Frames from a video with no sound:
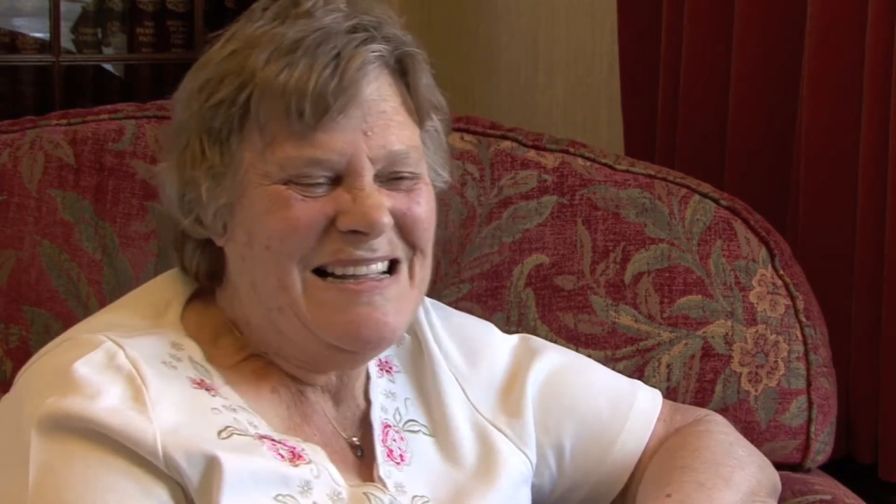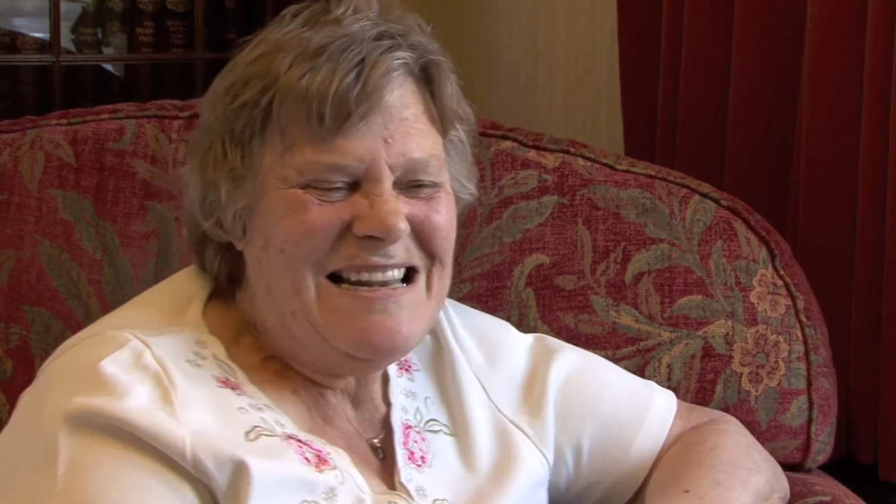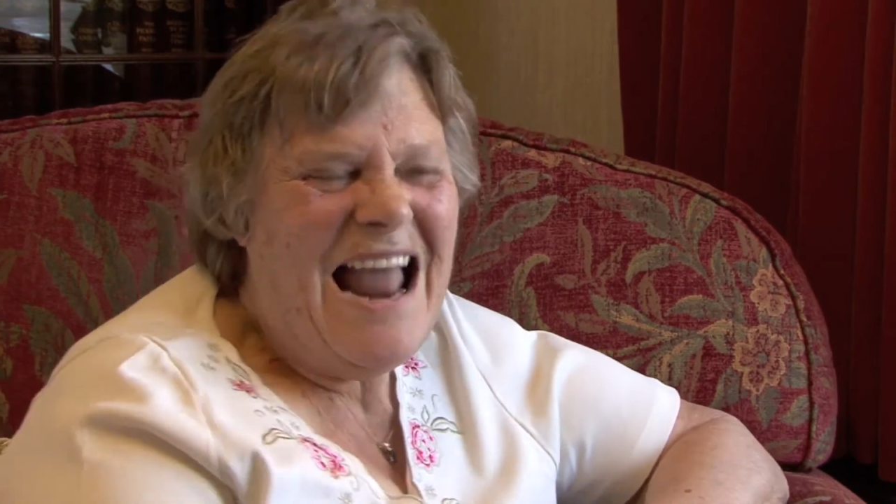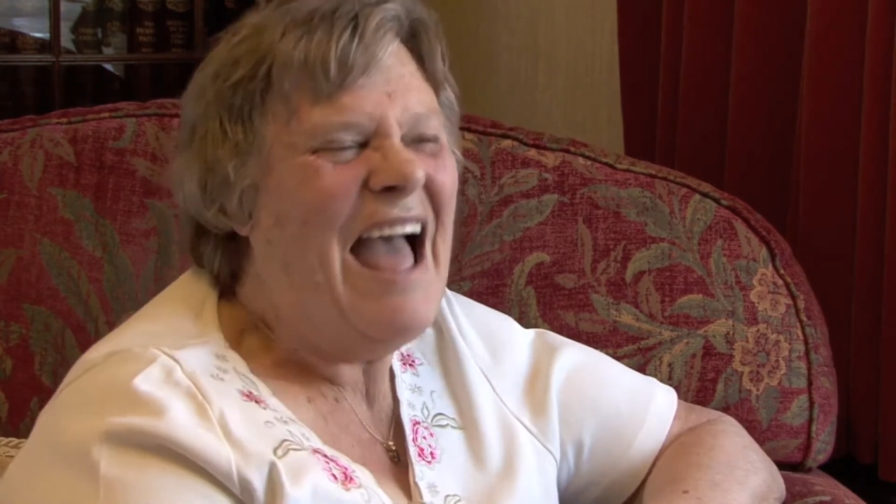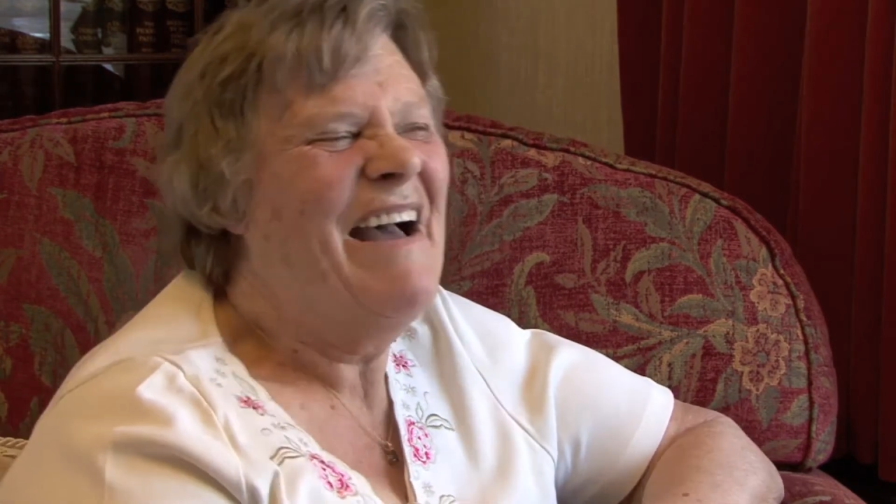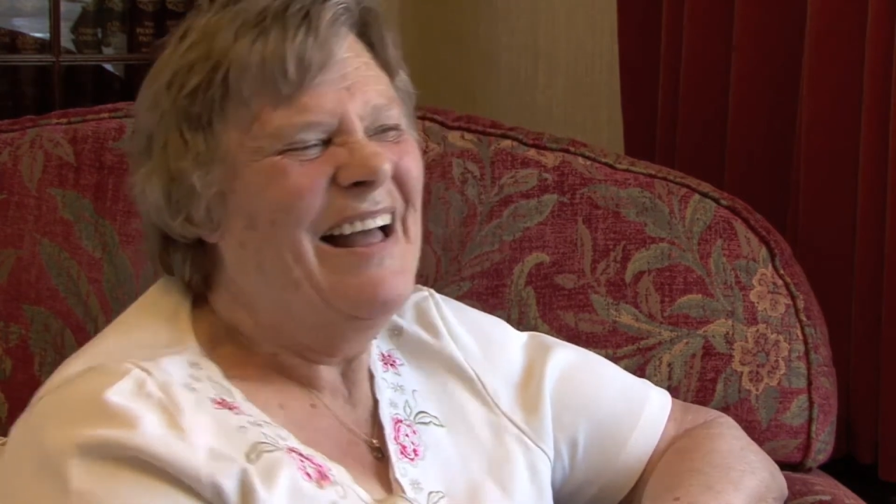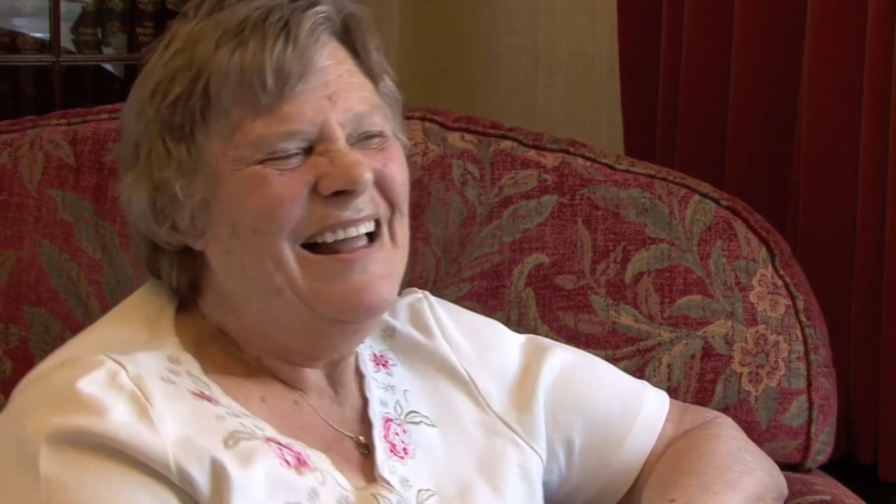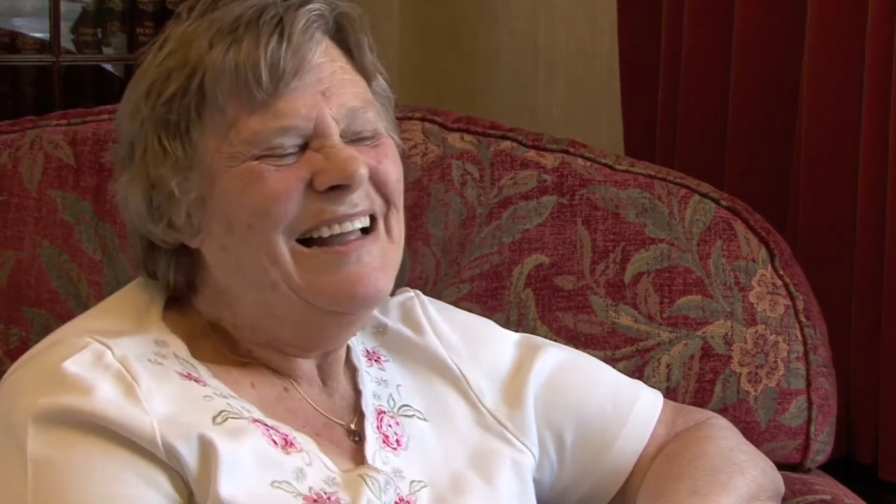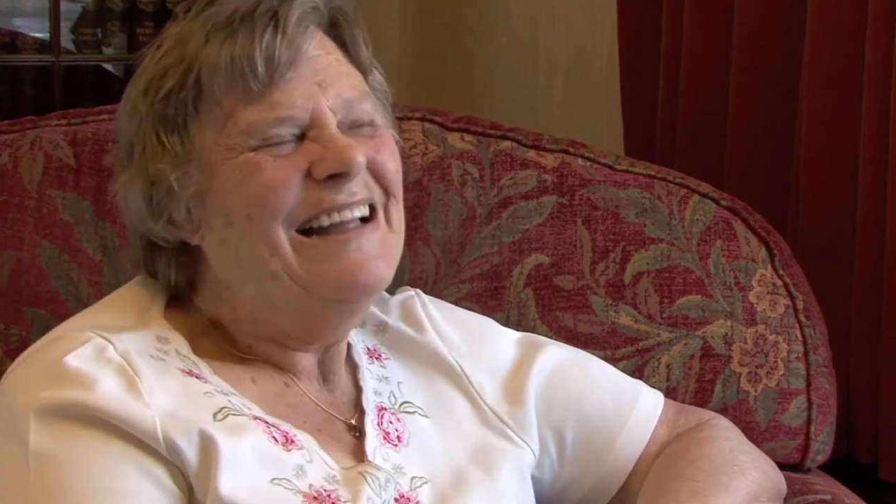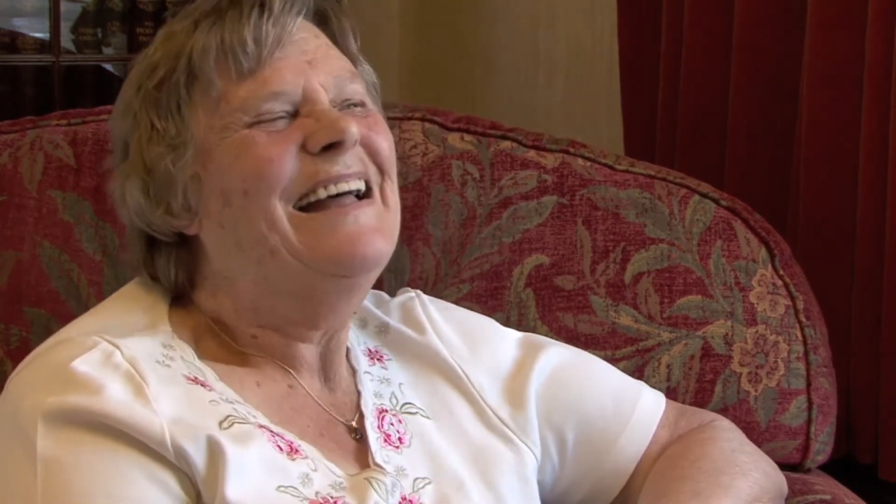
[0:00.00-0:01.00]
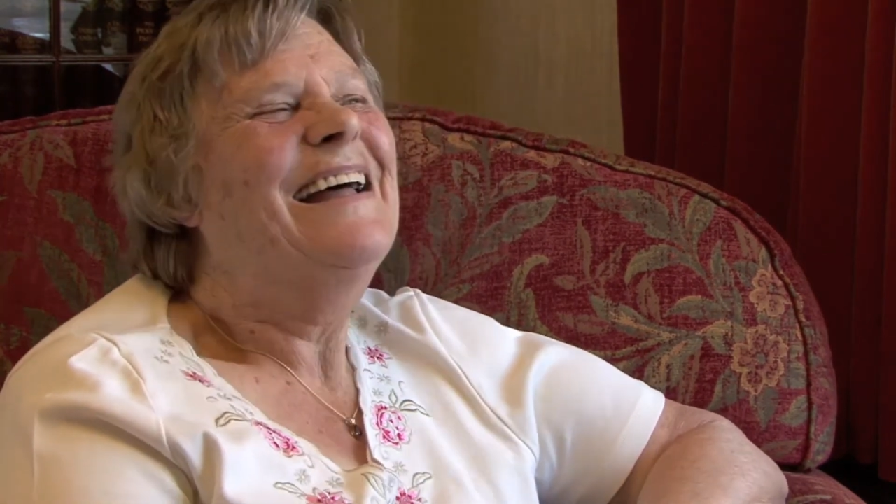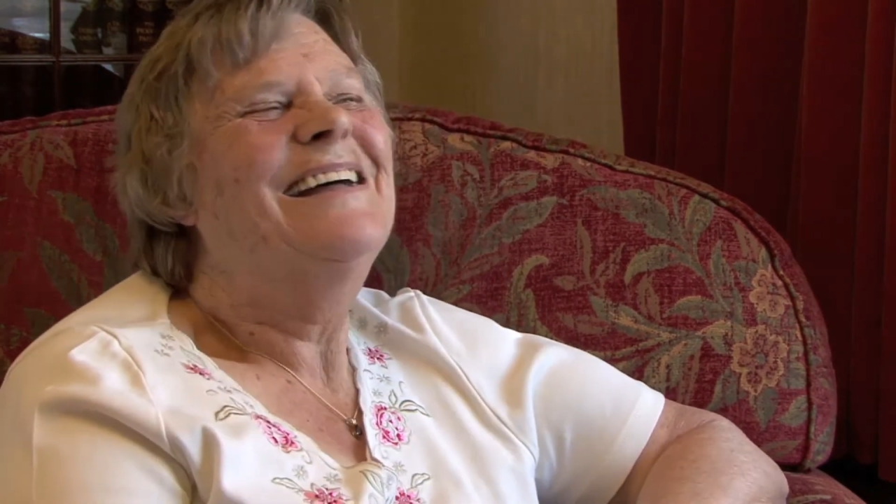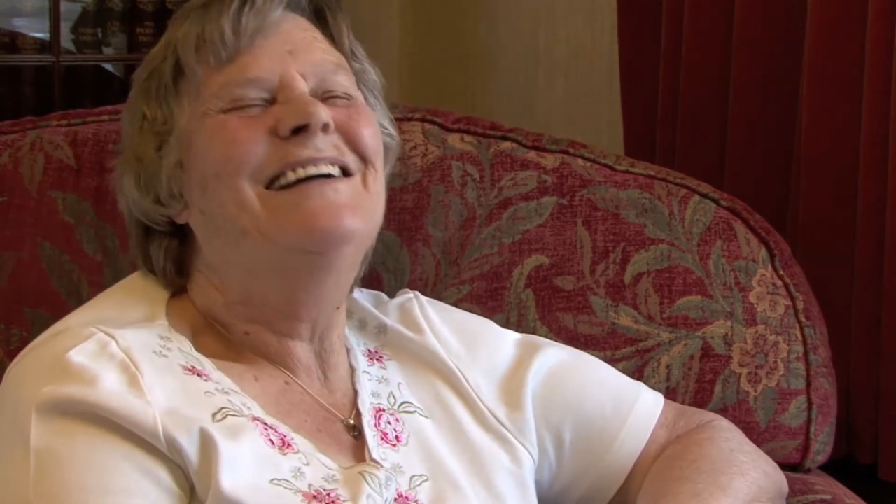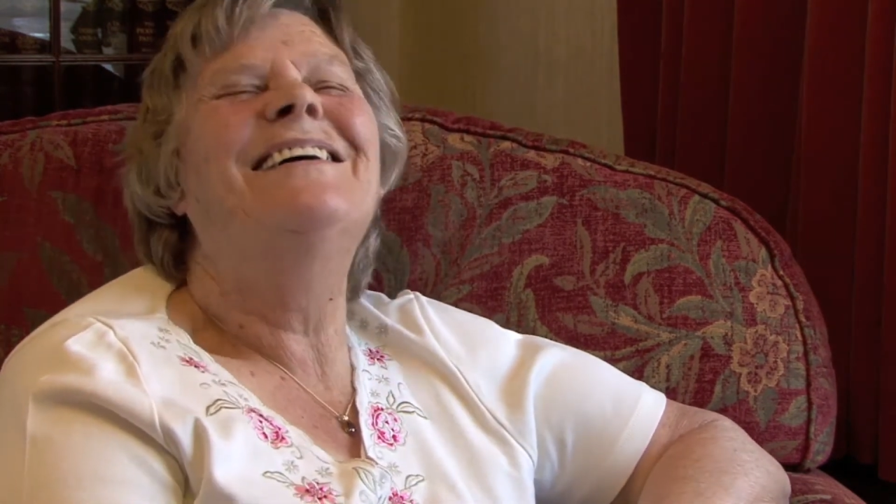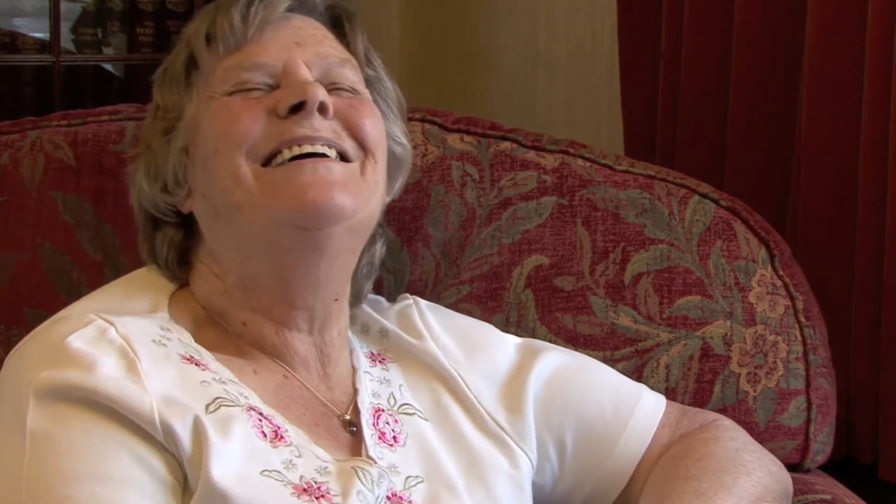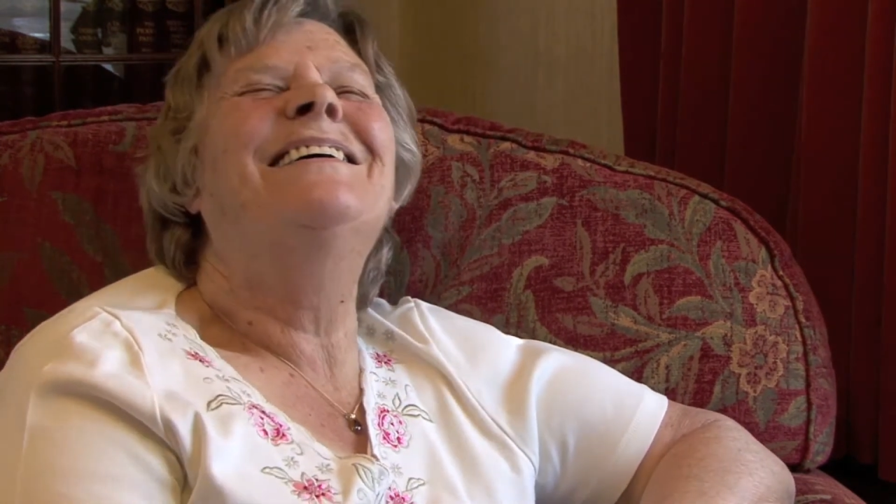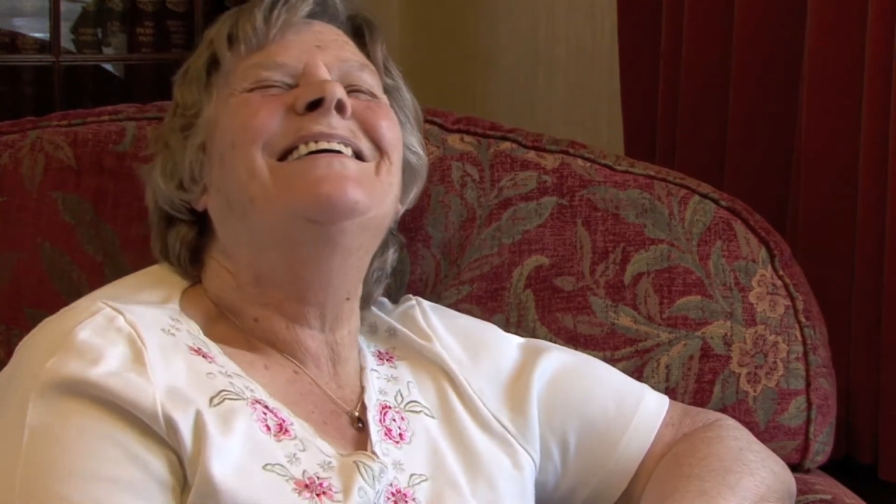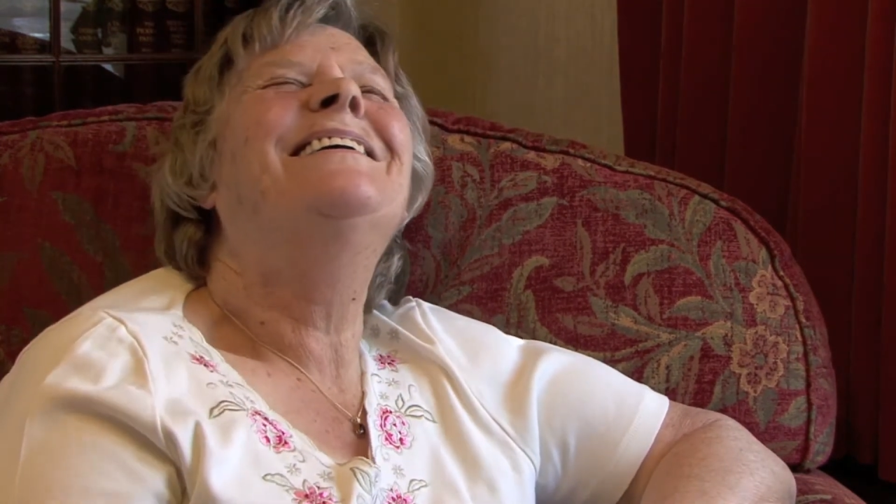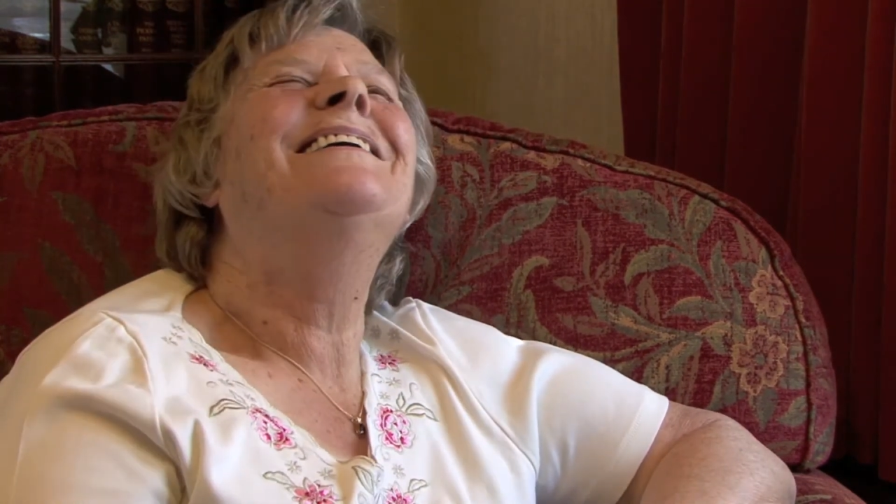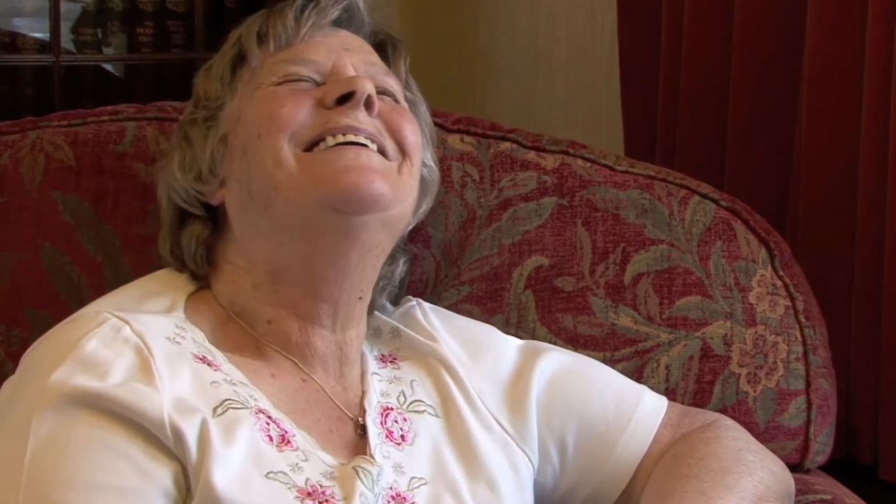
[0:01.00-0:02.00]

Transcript: Right, that's all right.